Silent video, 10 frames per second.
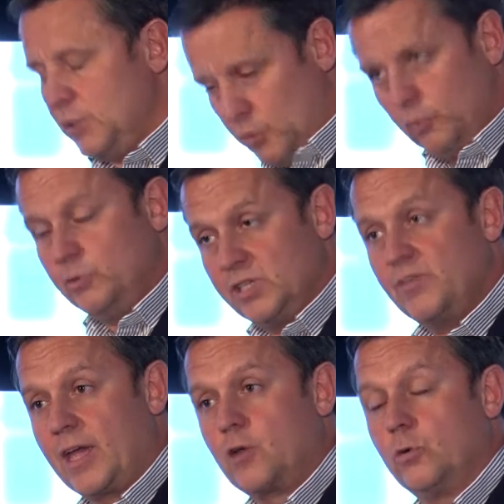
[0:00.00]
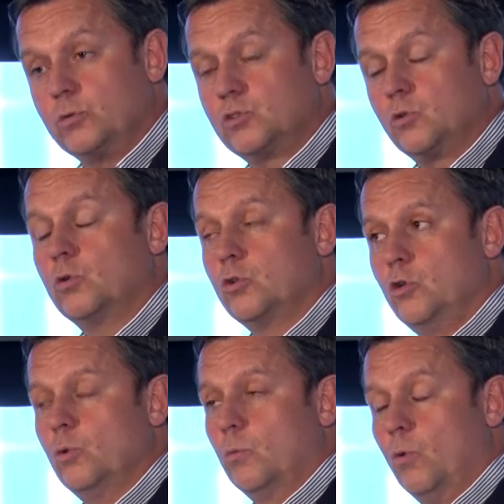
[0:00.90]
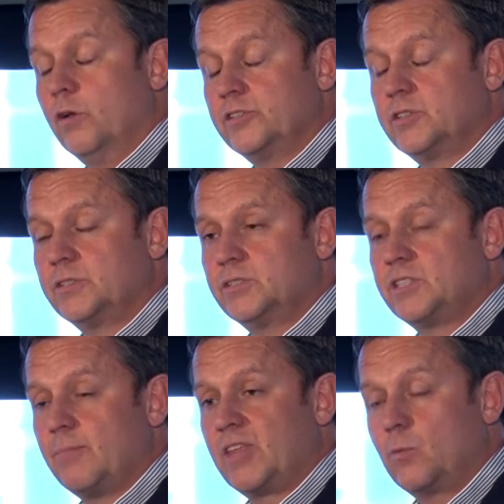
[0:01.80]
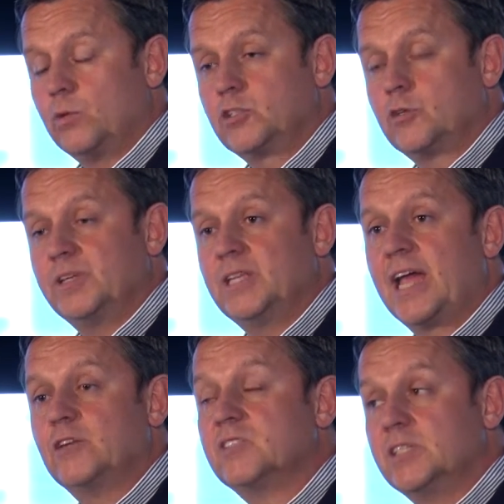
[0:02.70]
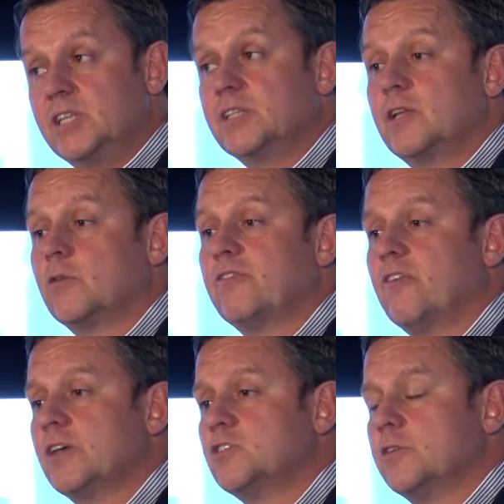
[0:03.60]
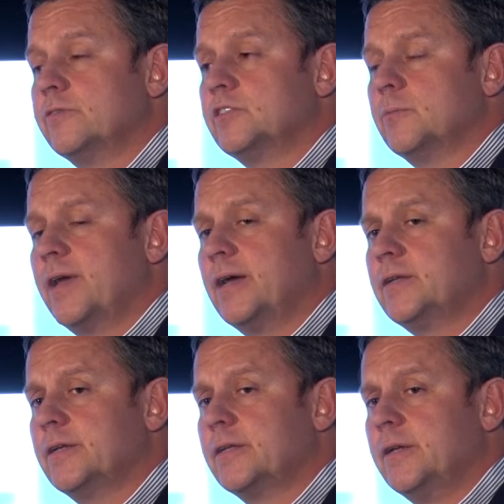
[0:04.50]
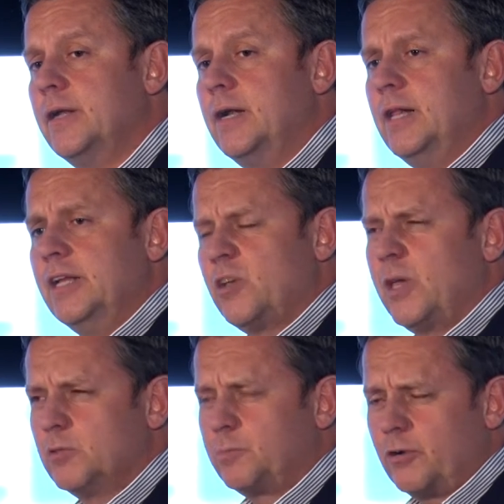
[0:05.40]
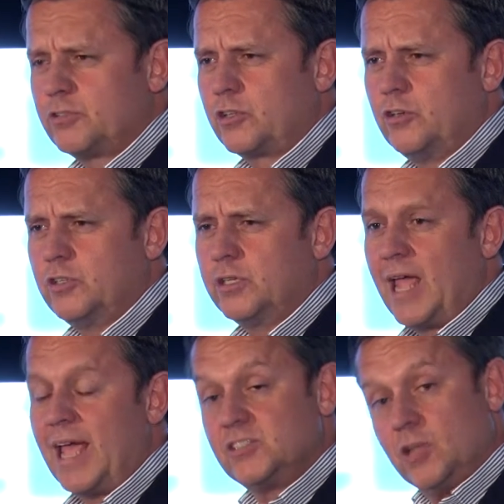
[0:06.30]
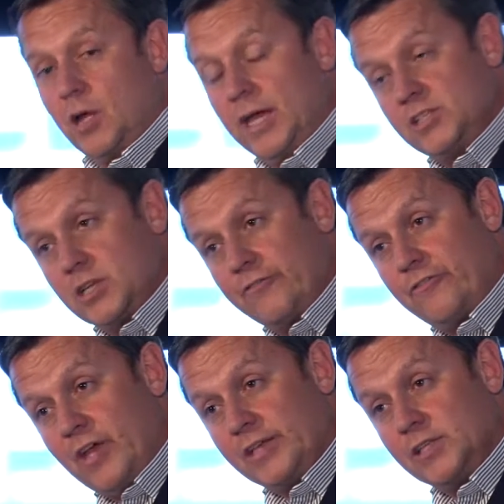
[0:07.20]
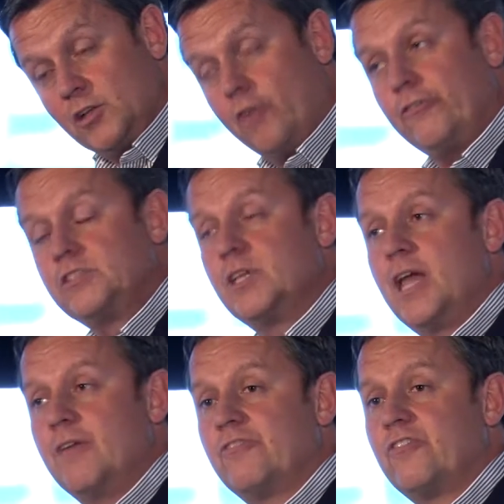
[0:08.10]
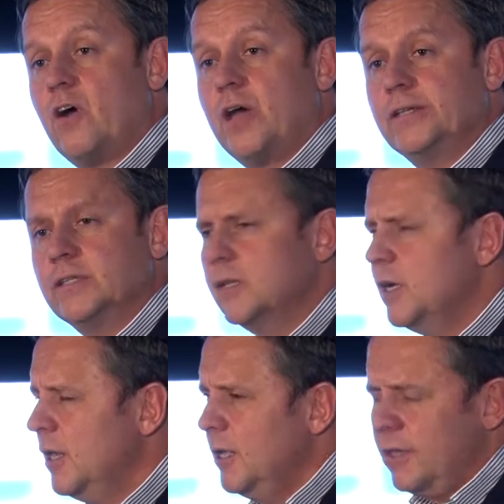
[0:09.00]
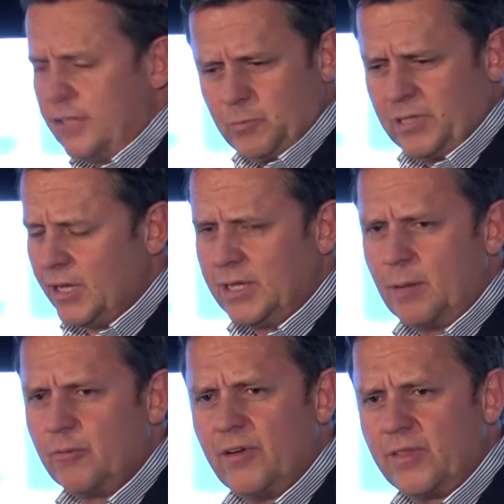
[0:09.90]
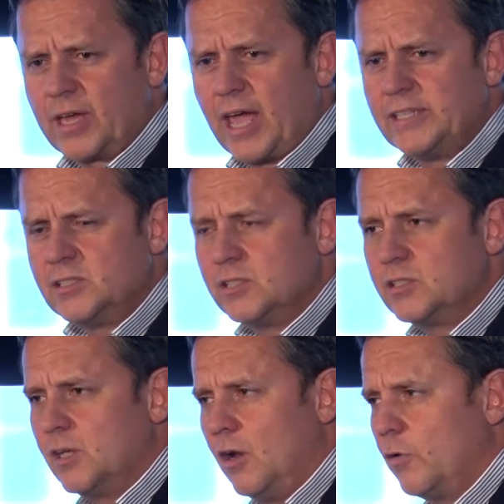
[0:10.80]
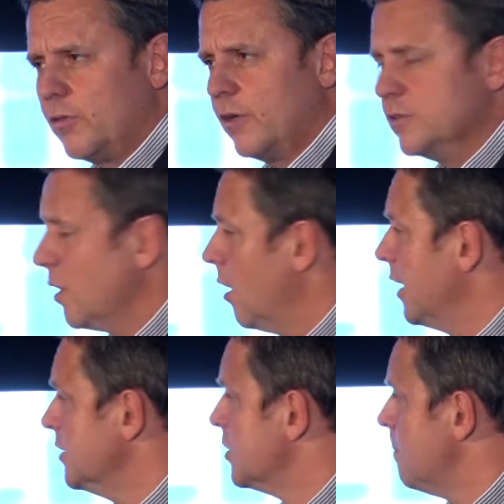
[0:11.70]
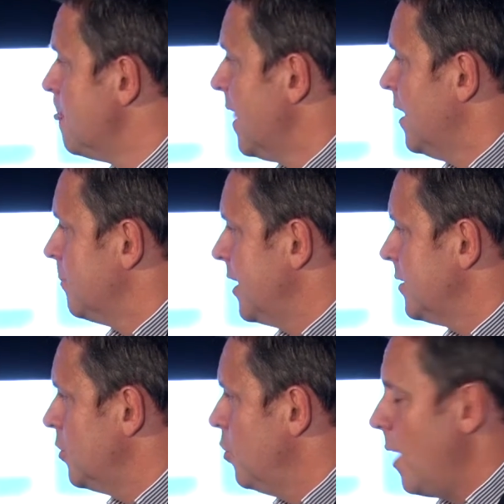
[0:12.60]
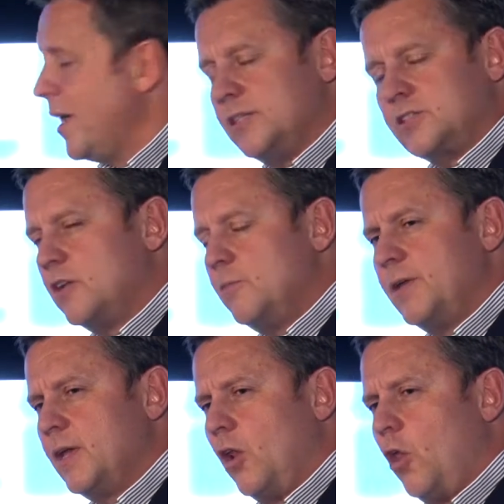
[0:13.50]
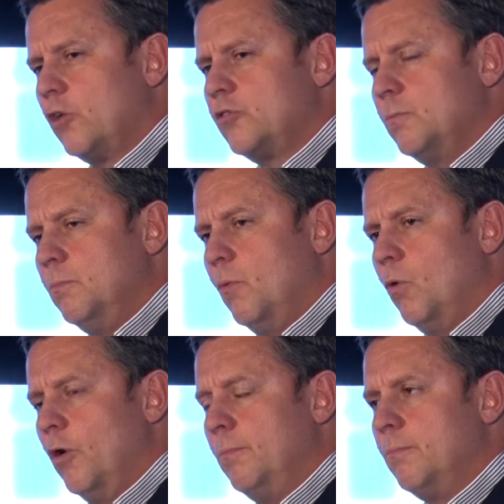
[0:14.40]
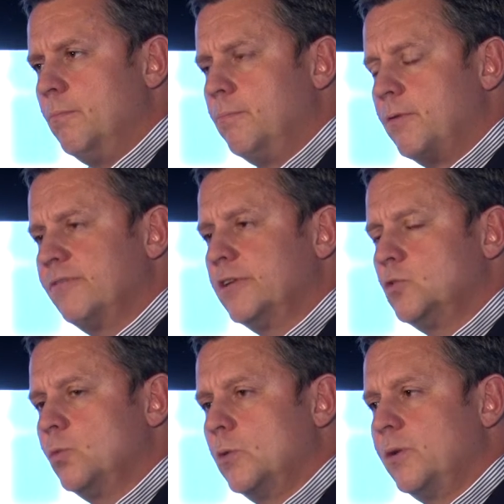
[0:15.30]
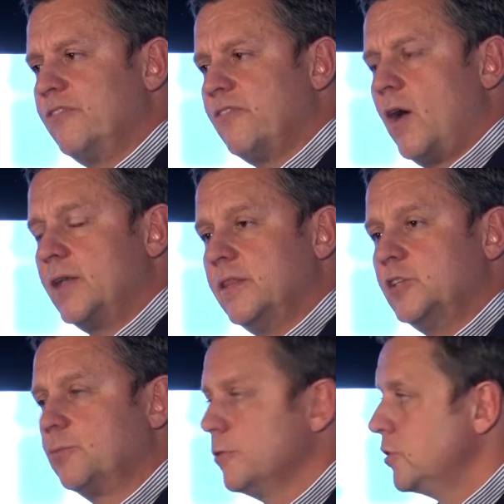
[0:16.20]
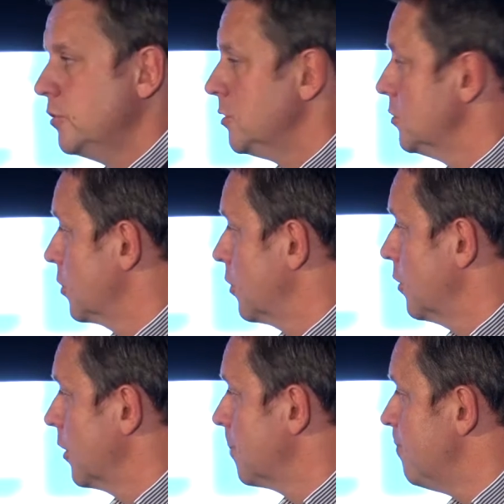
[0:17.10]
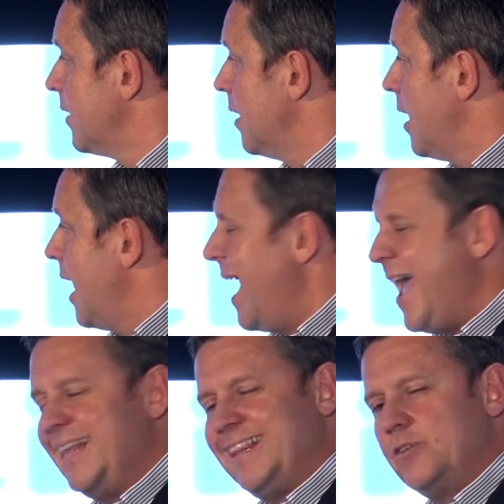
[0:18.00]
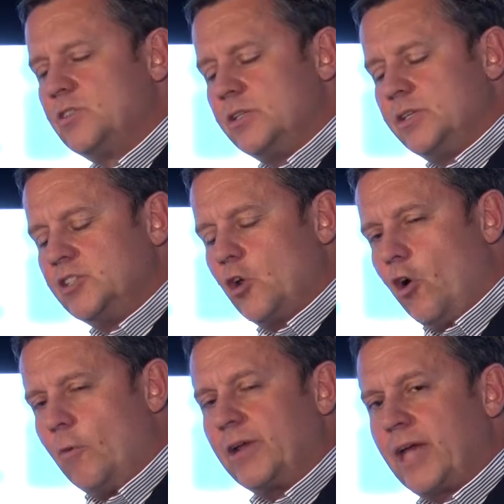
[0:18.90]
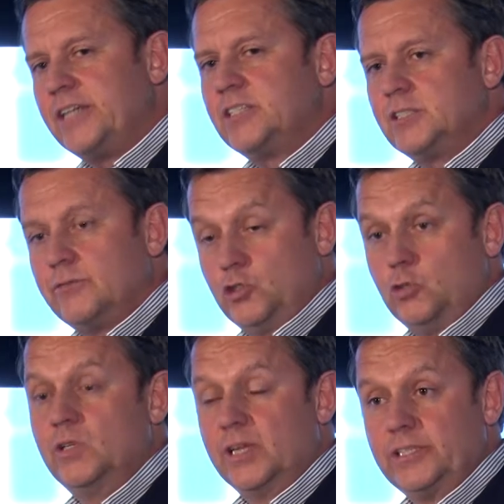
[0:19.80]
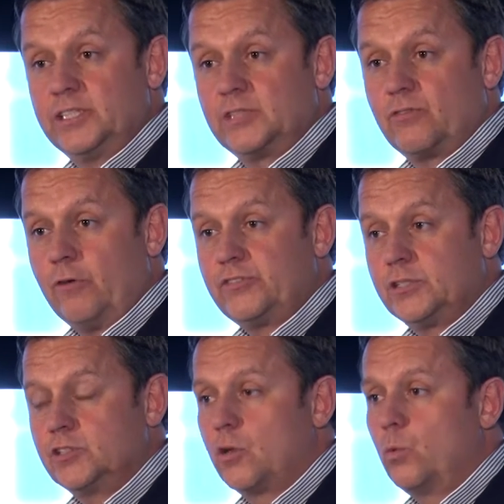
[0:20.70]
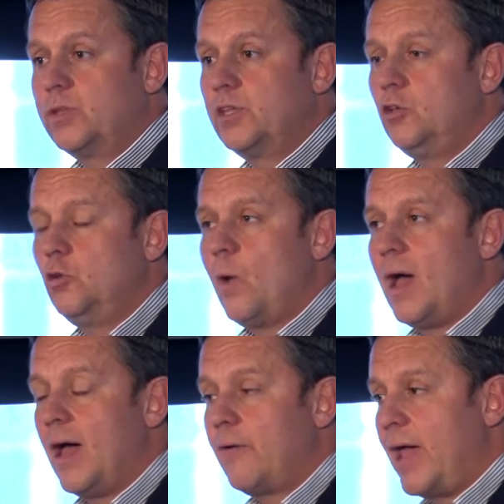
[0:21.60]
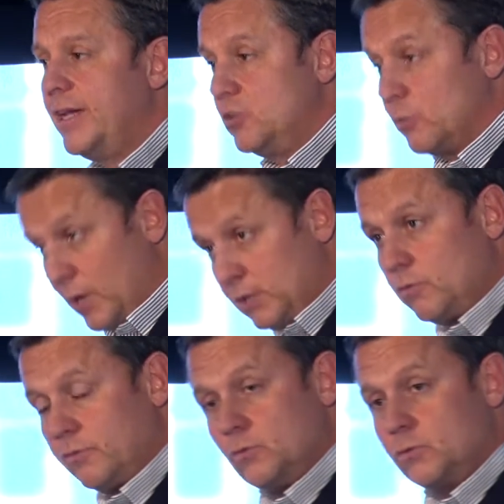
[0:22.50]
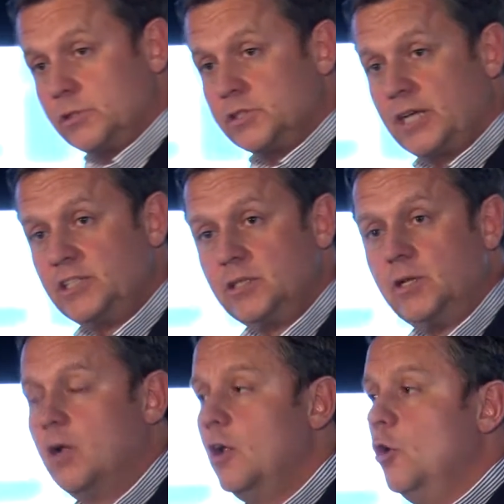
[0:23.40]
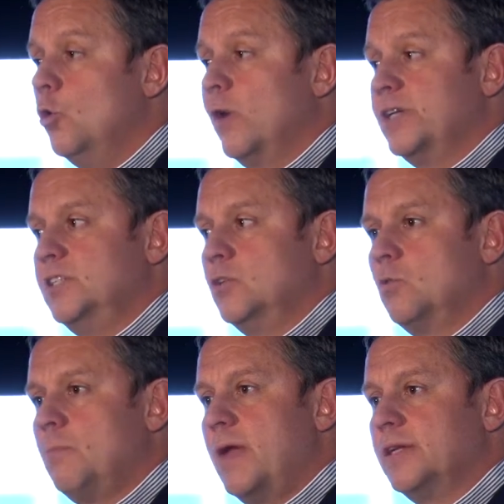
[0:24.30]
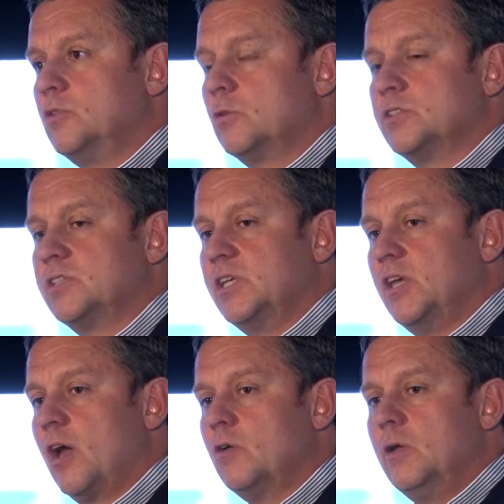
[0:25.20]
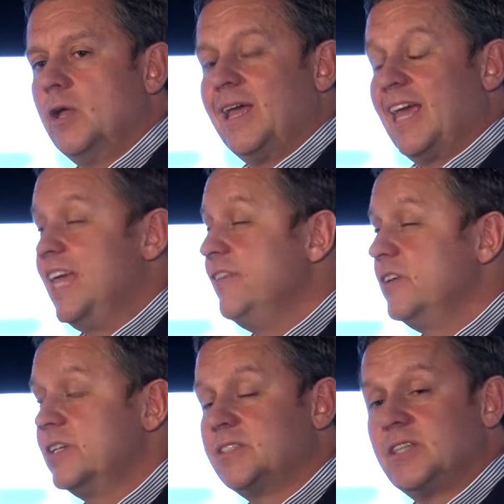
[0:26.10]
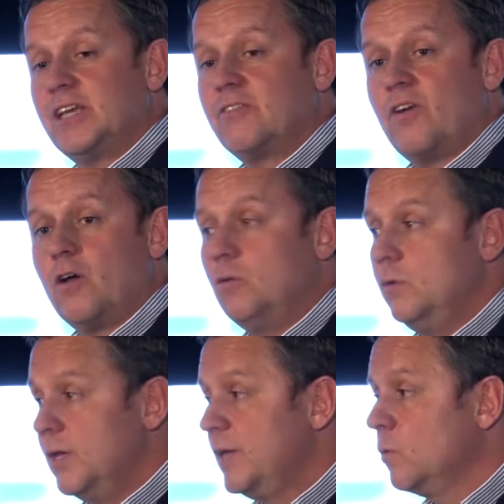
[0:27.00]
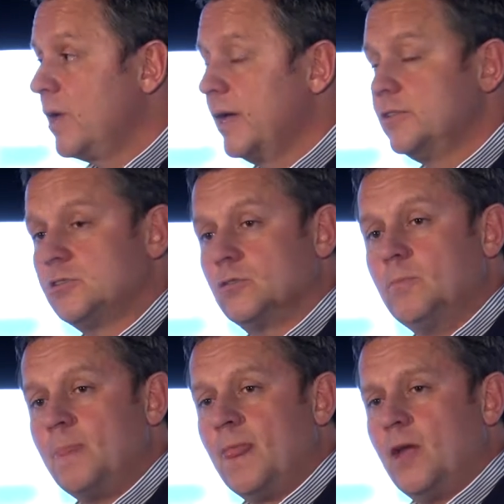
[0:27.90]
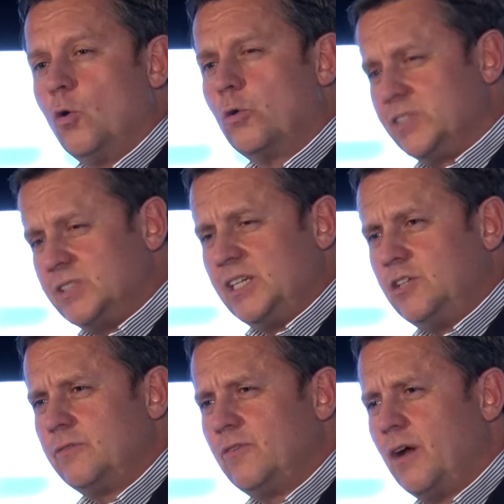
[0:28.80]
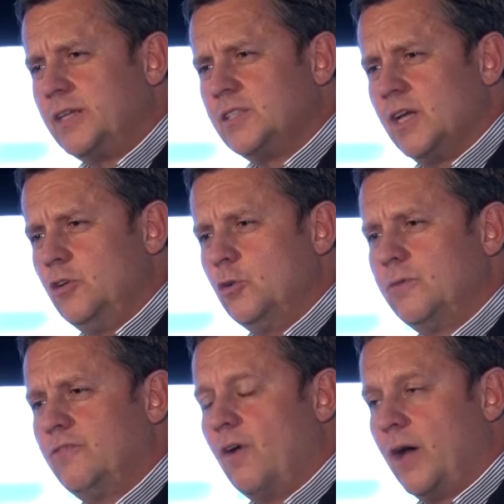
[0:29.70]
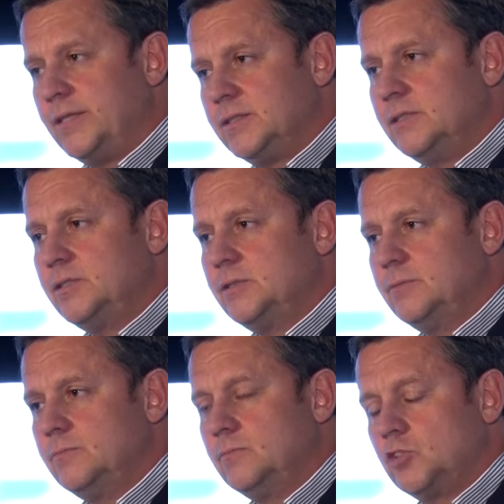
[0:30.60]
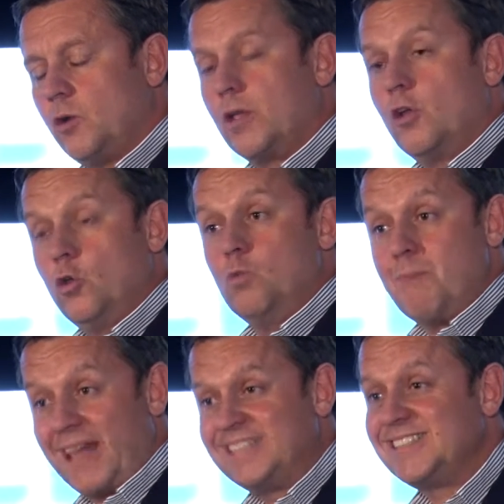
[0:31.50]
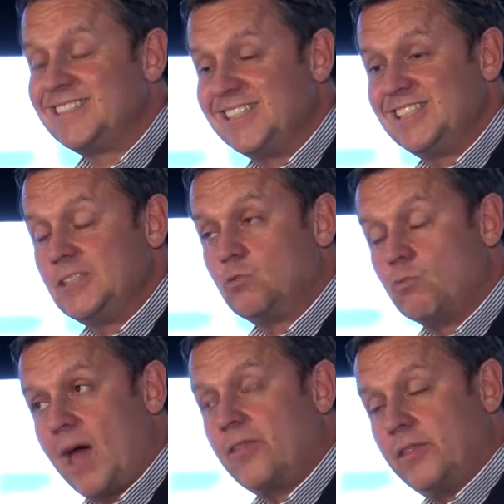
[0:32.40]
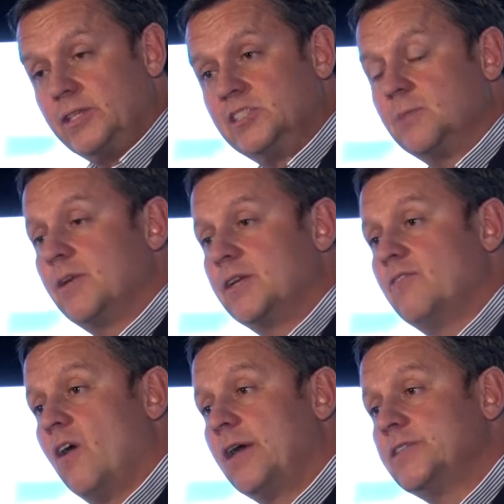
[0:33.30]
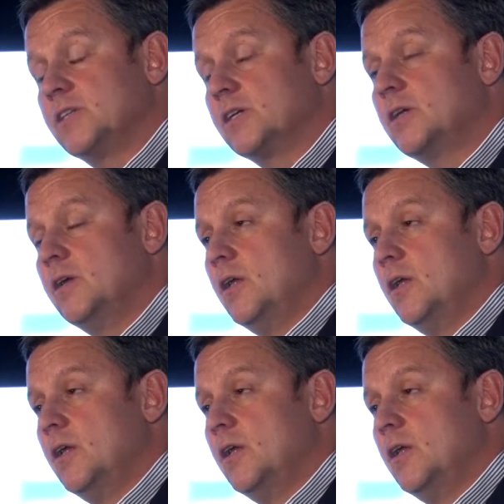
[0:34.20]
used in that cool store, knew it was something which could be dangerous and didn't tell the fire service about it. So he was prosecuted as an officer and fined, and there's been a number of other cases along those lines. But under the new Act, it's going to be a lot more prevalent where we find these prosecutions occurring. And there's obligations of due diligence for officers. So whether you are a director of an organisation or a general manager or a CEO, even a CFO, legal counsel, or a senior advisor who makes decisions rather than simply advising